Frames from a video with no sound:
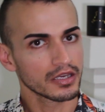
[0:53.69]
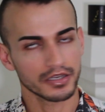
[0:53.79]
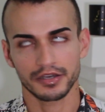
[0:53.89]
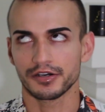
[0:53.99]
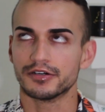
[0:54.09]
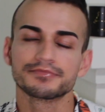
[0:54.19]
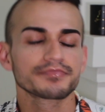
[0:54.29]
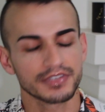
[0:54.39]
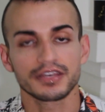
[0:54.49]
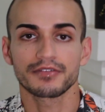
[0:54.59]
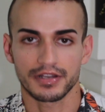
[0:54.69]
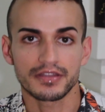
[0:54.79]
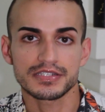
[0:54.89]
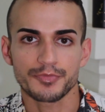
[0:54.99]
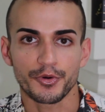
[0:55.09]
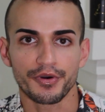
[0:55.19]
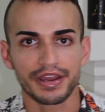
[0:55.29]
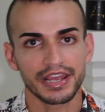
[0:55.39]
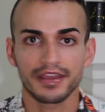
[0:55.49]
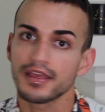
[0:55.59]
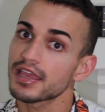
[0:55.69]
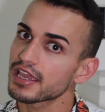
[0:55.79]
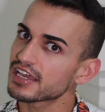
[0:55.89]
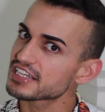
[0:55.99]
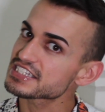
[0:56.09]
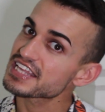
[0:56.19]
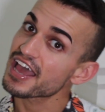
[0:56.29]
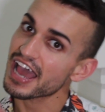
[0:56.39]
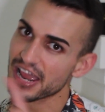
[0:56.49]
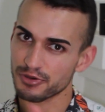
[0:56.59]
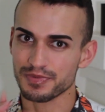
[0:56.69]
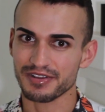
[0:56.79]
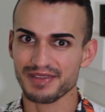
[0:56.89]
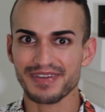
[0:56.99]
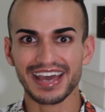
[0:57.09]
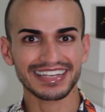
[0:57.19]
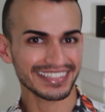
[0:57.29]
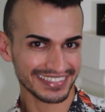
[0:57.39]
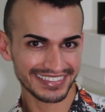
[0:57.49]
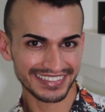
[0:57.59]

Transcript: go get rid of this boy, and I will be right back.